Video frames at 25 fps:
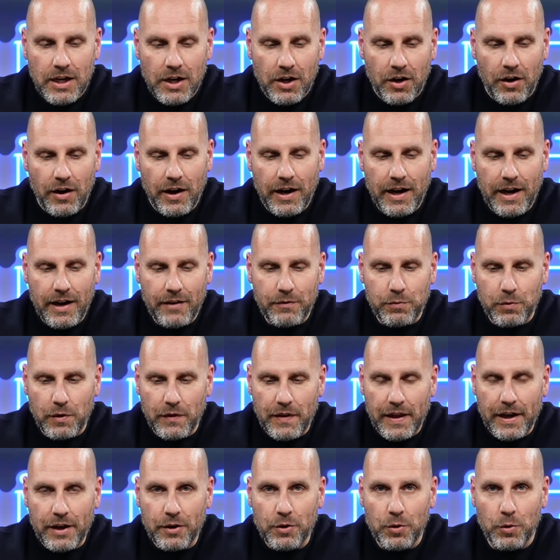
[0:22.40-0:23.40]
I have what
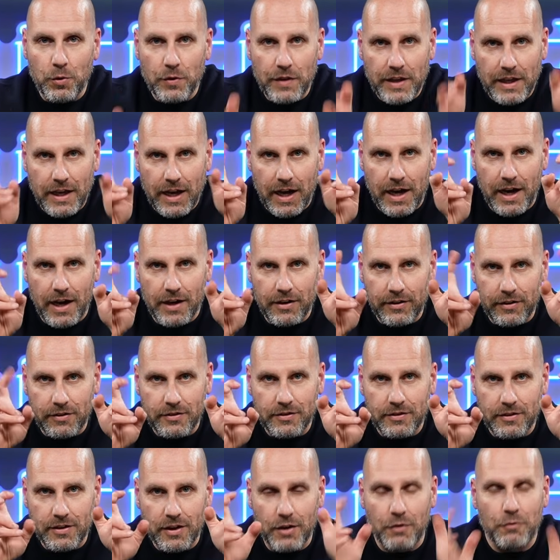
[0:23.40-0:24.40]
they call the
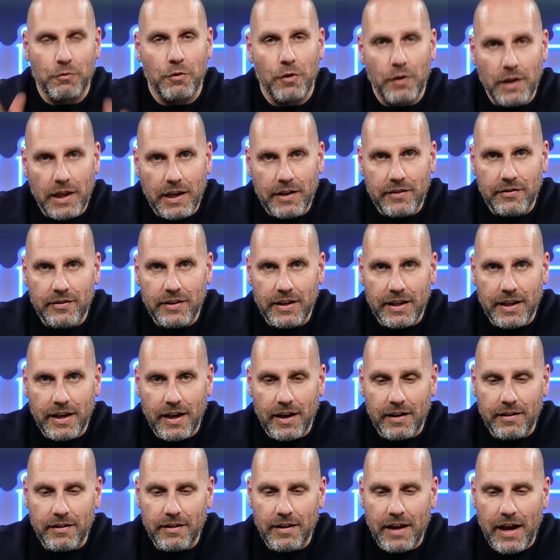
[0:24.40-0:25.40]
hardest Rolex to
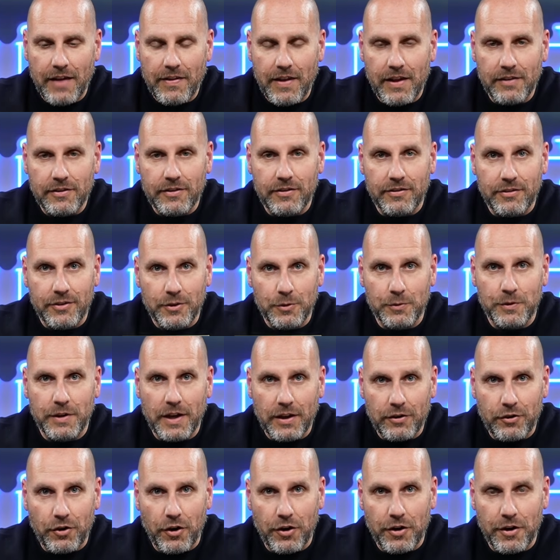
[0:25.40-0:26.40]
get, and that's a Steel
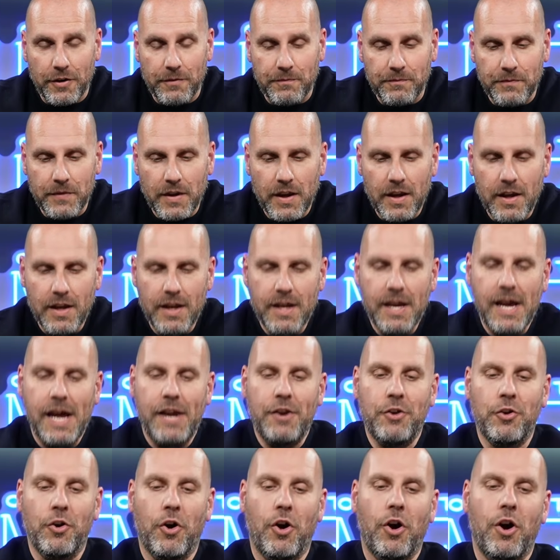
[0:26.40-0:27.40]
Daytona.
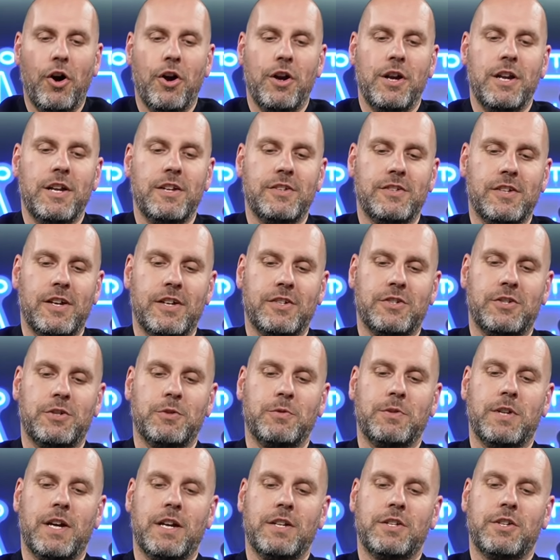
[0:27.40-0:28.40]
Not only is it a Steel
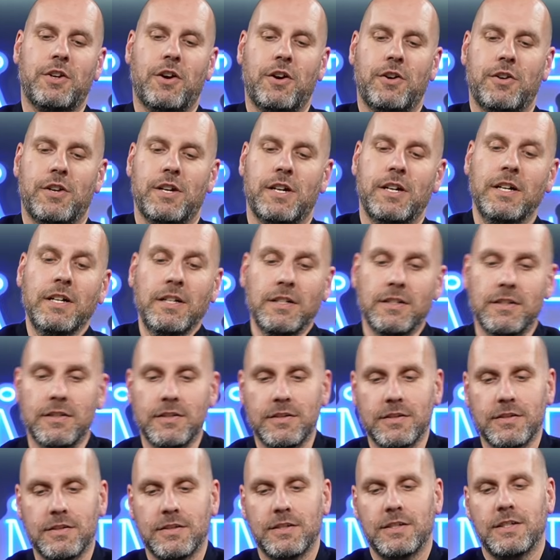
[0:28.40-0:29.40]
Daytona,
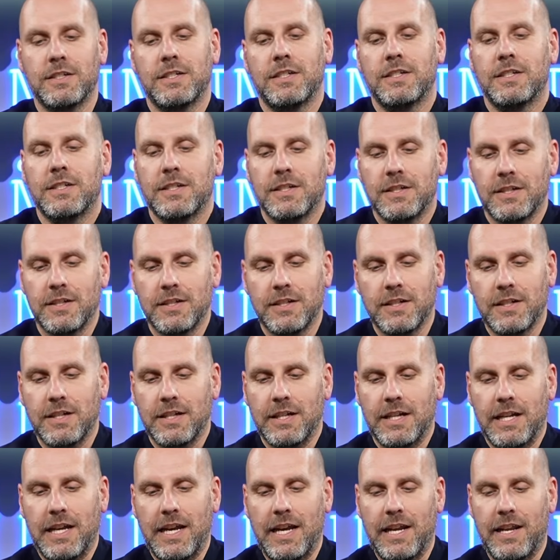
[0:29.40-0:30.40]

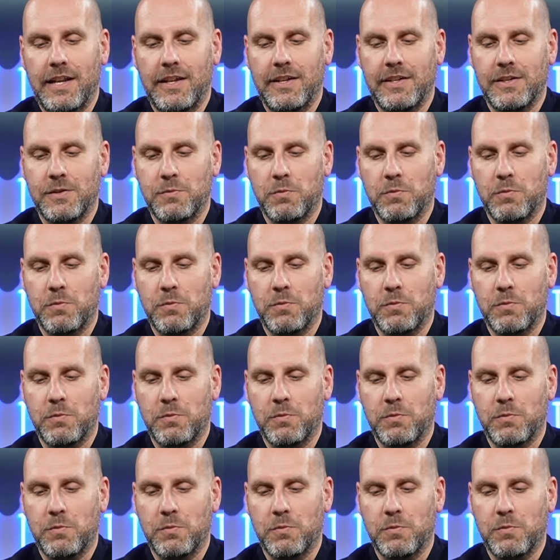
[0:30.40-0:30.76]
it is